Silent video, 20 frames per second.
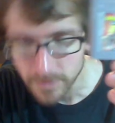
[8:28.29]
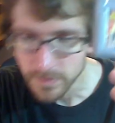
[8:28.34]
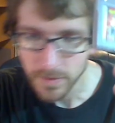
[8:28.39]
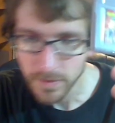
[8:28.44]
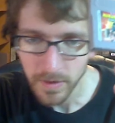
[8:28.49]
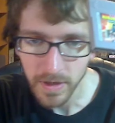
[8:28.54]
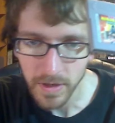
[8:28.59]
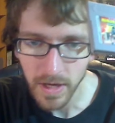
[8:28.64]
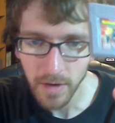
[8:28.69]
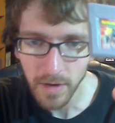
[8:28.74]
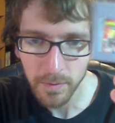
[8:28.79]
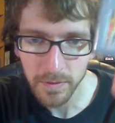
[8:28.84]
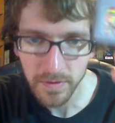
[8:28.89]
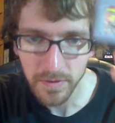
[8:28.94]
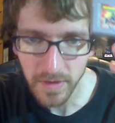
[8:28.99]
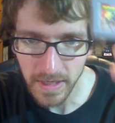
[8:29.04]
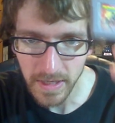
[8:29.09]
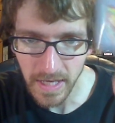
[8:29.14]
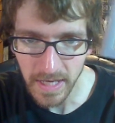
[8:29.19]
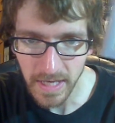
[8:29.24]
Sorry, I always
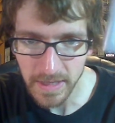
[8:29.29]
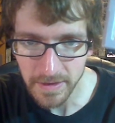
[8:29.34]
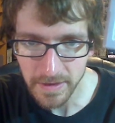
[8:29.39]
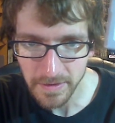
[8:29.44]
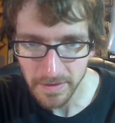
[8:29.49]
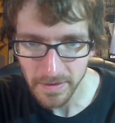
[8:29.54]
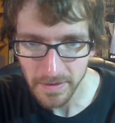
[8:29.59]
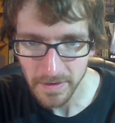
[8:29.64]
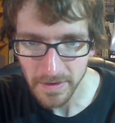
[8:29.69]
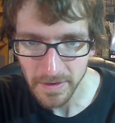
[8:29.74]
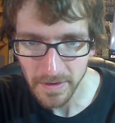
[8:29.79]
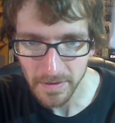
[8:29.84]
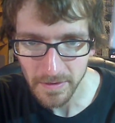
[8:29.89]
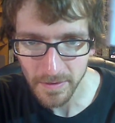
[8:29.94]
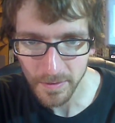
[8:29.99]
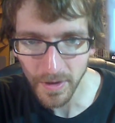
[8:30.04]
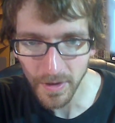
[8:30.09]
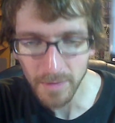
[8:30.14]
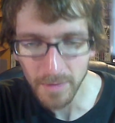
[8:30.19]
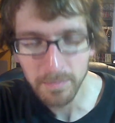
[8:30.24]
say Gaiden.
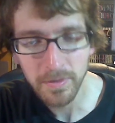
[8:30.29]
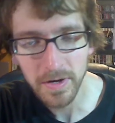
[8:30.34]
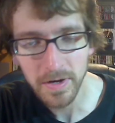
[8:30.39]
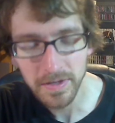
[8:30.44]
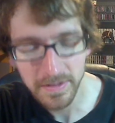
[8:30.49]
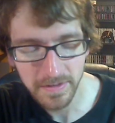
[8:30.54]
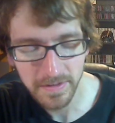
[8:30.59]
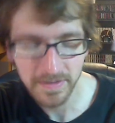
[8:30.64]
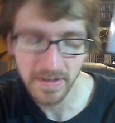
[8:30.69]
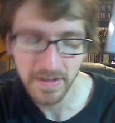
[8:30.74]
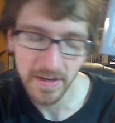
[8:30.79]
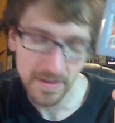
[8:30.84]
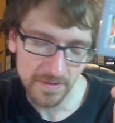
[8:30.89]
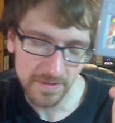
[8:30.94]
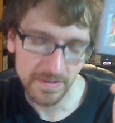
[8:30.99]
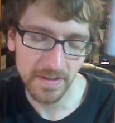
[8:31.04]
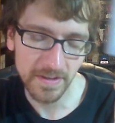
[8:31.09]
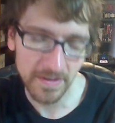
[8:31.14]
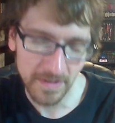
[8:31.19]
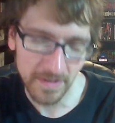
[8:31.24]
The correct
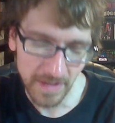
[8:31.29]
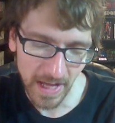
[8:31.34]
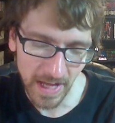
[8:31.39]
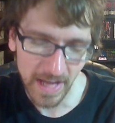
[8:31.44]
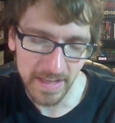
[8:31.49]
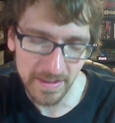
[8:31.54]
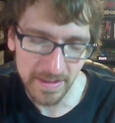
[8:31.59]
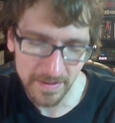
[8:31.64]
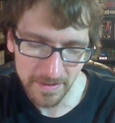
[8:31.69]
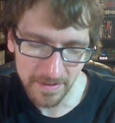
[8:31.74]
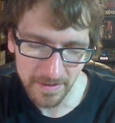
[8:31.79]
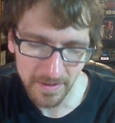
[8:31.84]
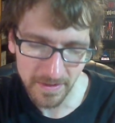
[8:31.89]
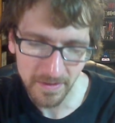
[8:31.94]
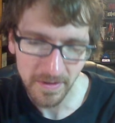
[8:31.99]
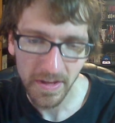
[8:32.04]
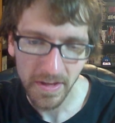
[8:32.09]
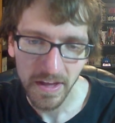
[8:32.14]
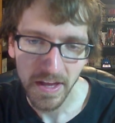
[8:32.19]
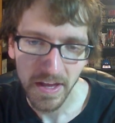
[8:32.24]
pronunciation is Gaiden,
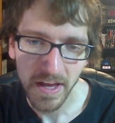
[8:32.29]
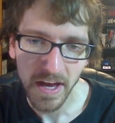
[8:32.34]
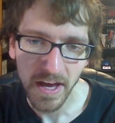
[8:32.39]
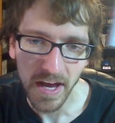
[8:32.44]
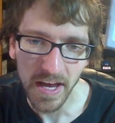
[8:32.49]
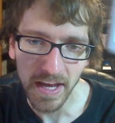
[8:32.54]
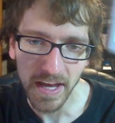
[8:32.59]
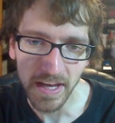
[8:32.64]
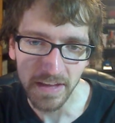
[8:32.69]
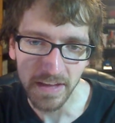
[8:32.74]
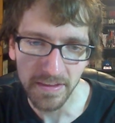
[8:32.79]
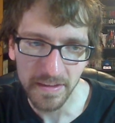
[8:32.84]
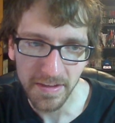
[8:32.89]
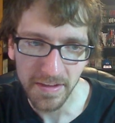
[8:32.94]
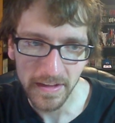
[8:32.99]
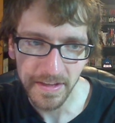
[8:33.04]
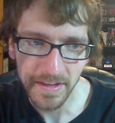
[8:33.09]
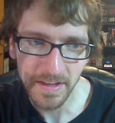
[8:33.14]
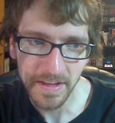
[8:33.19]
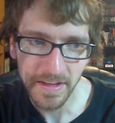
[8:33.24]
so I hate
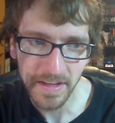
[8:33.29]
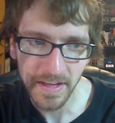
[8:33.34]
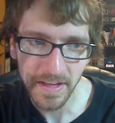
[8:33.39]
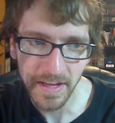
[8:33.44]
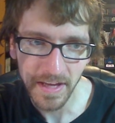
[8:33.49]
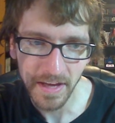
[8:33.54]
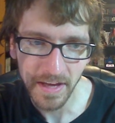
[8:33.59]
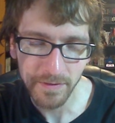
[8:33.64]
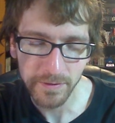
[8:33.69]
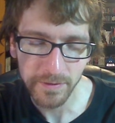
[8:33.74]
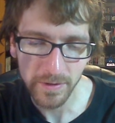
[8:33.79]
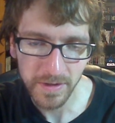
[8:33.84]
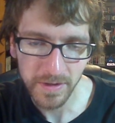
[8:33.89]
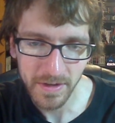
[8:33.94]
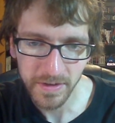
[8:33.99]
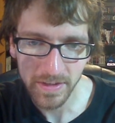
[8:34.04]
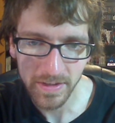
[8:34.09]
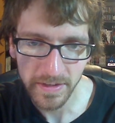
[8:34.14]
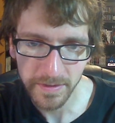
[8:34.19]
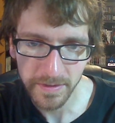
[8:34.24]
that after
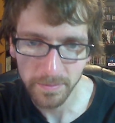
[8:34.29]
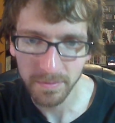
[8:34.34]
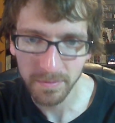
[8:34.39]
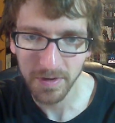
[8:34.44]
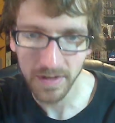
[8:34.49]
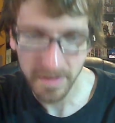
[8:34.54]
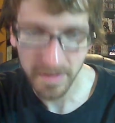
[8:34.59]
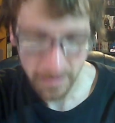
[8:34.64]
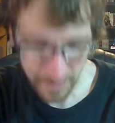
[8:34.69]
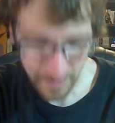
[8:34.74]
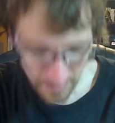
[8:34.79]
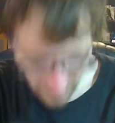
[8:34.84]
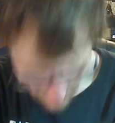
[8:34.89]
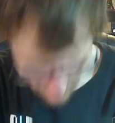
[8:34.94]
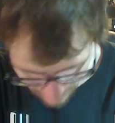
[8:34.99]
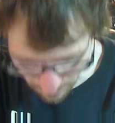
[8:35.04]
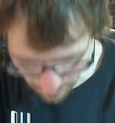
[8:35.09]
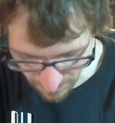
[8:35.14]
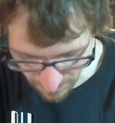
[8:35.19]
hearing that the correct